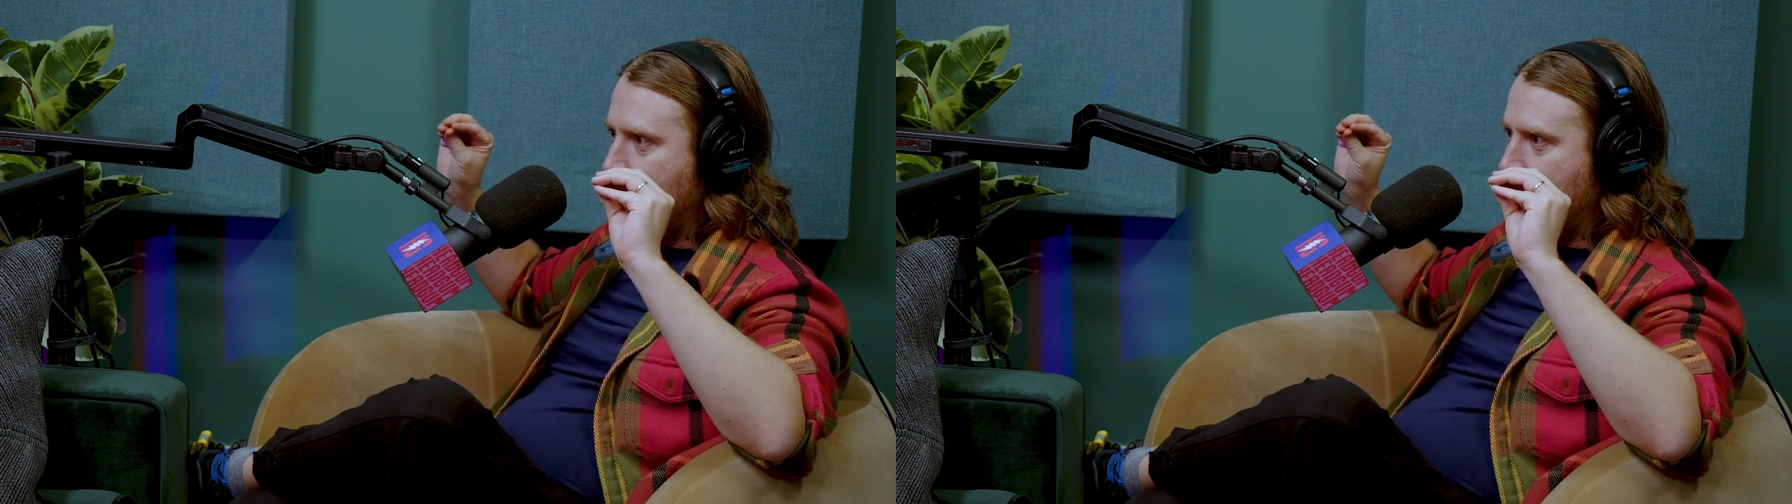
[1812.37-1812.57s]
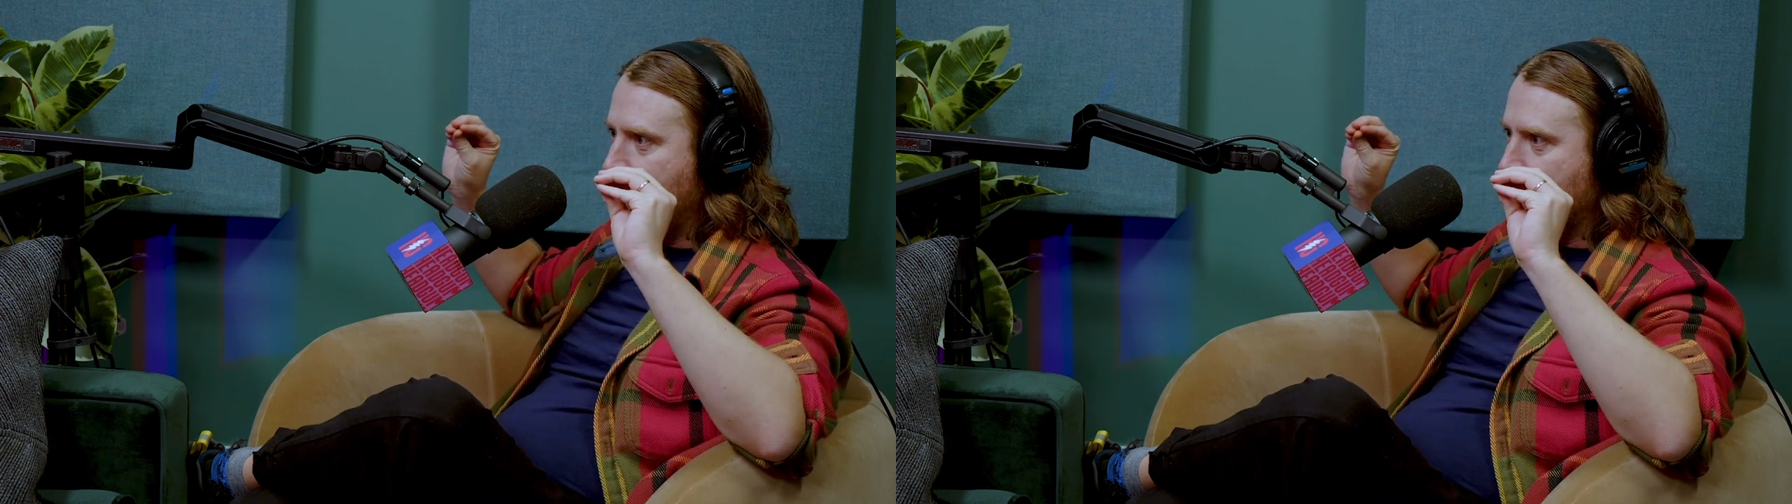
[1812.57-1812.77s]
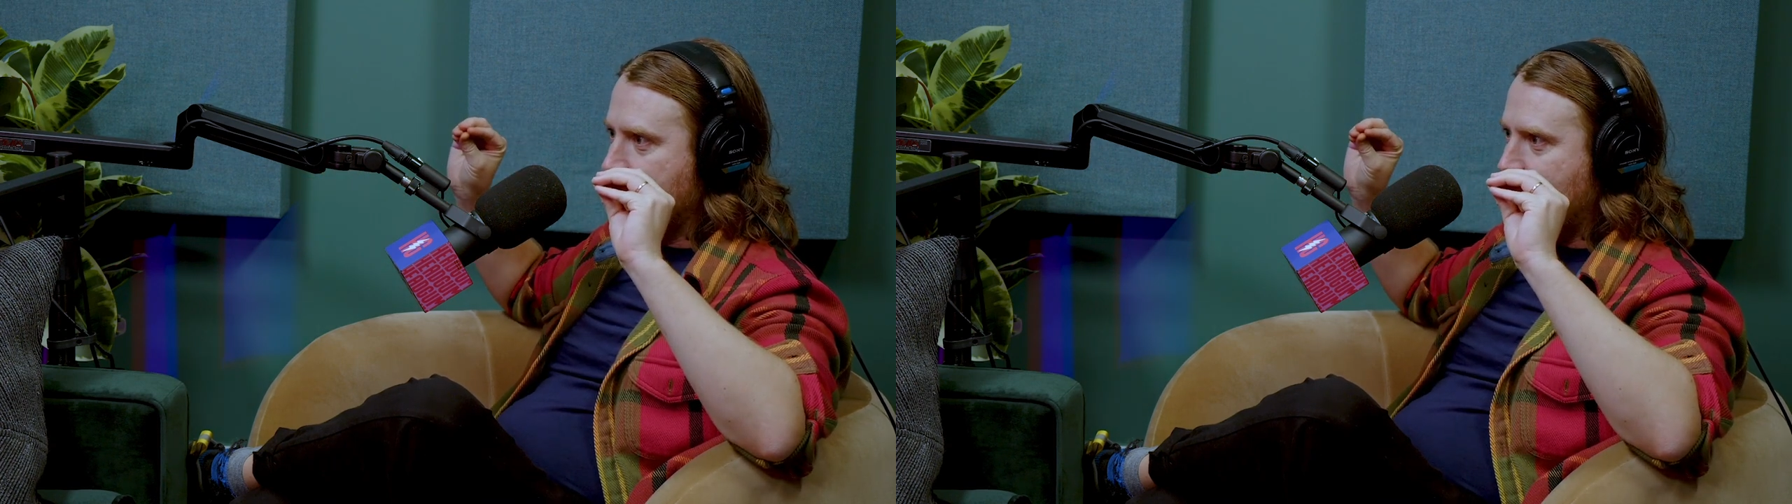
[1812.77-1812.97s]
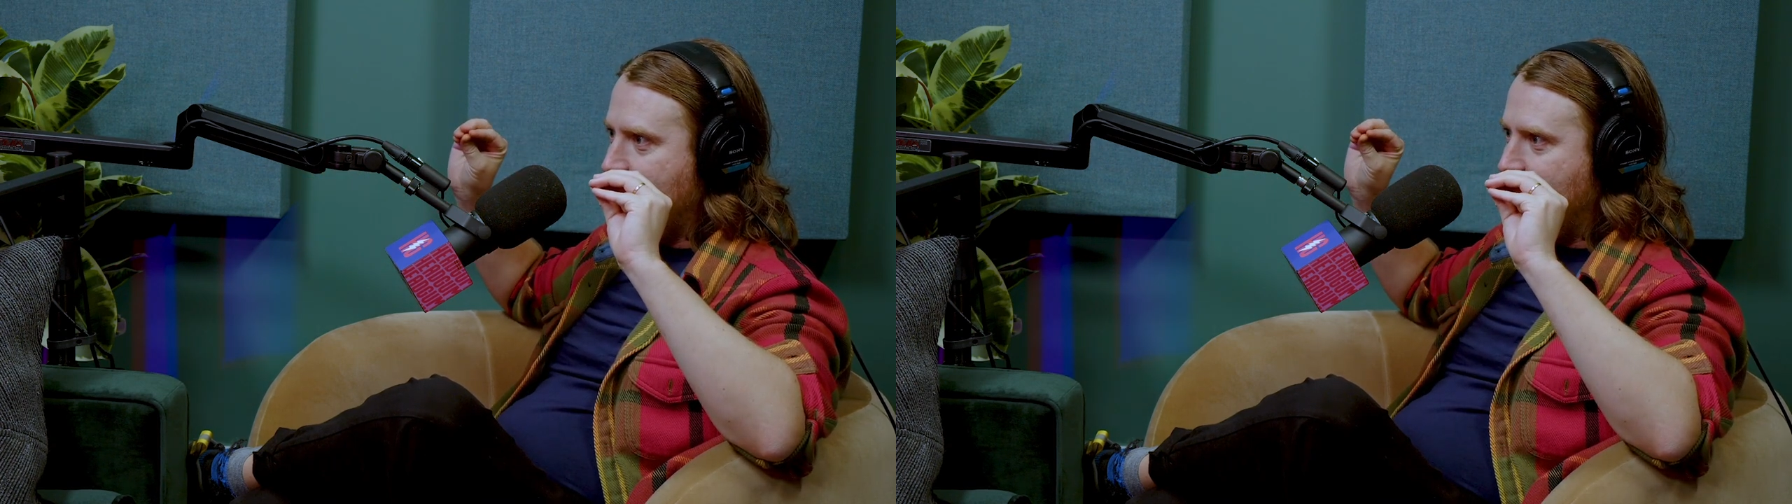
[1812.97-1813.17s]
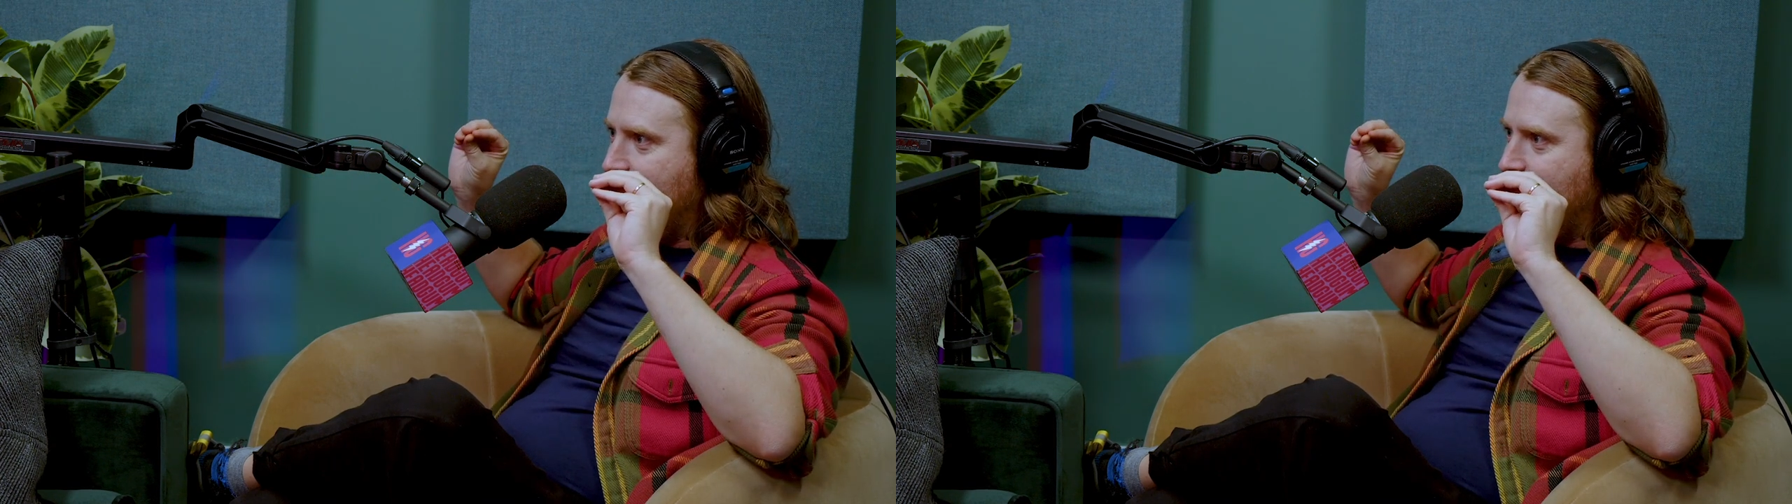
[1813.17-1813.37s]
There's
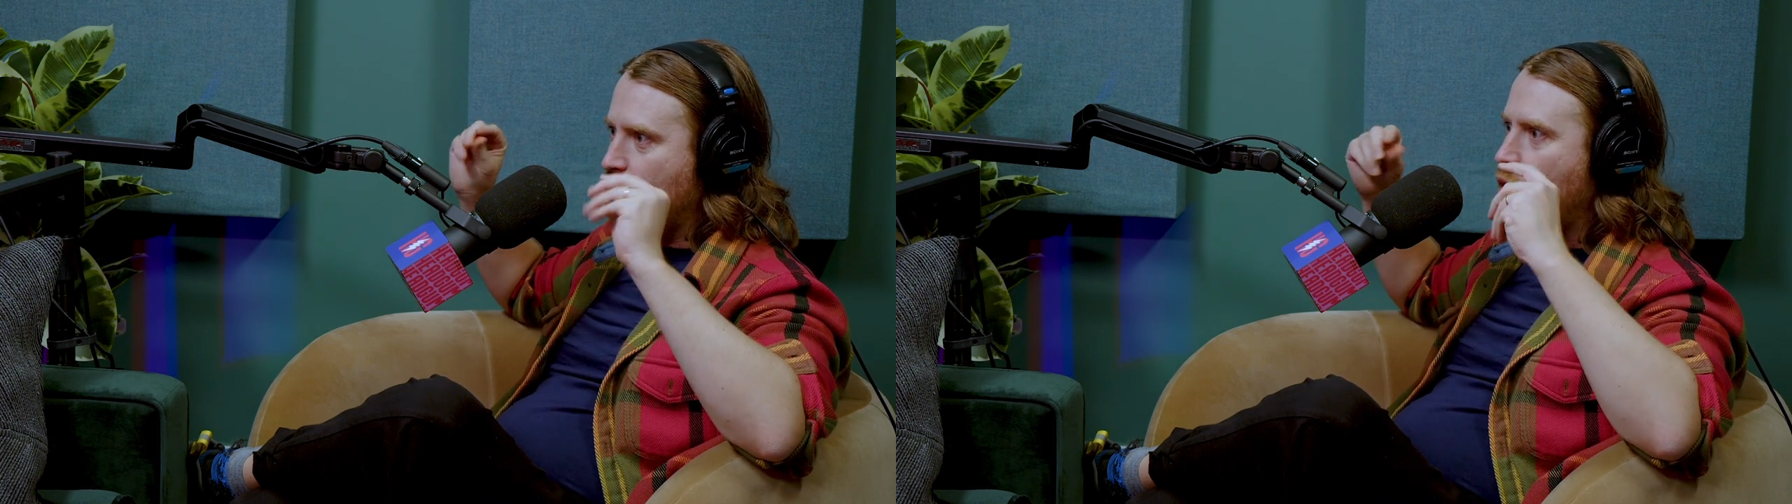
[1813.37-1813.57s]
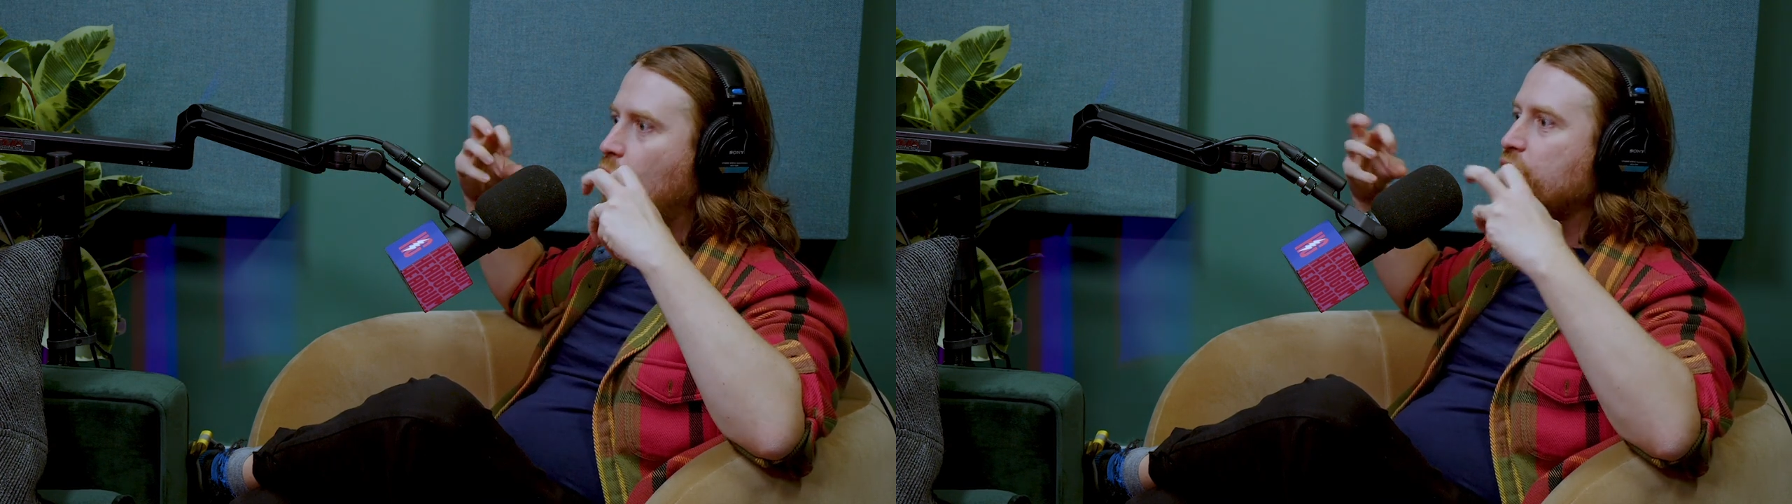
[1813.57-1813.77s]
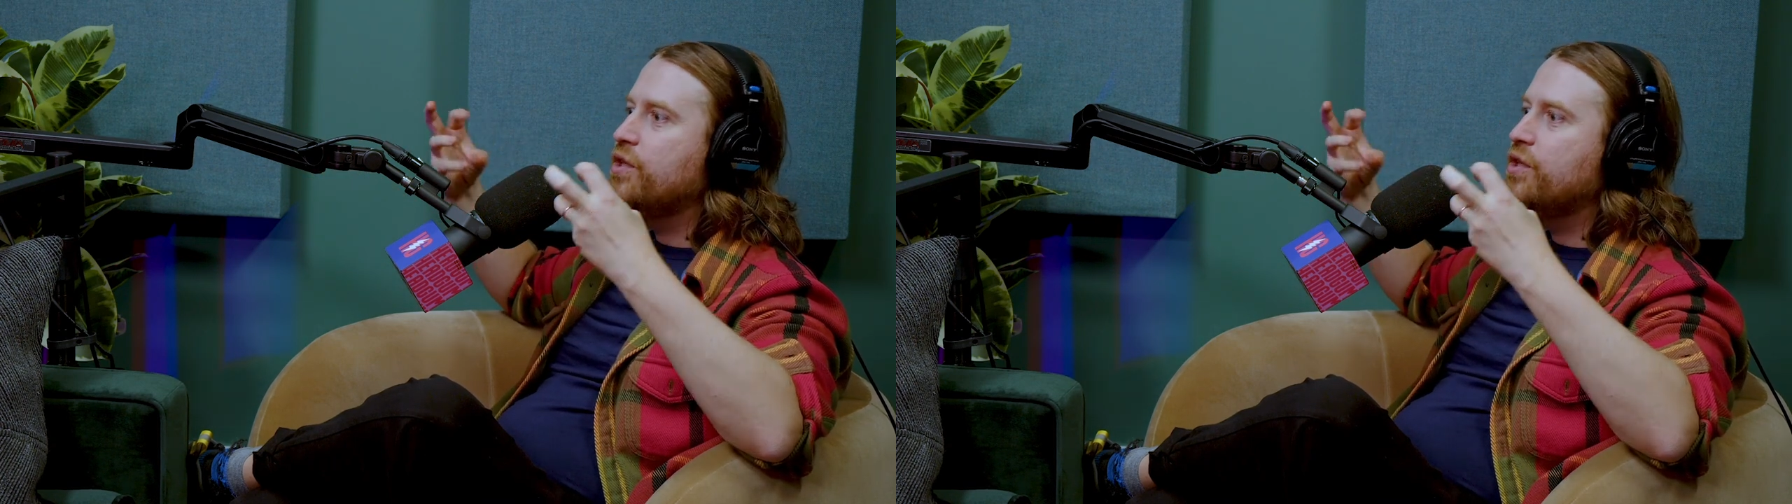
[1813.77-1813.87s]
a mm-hmm. cold.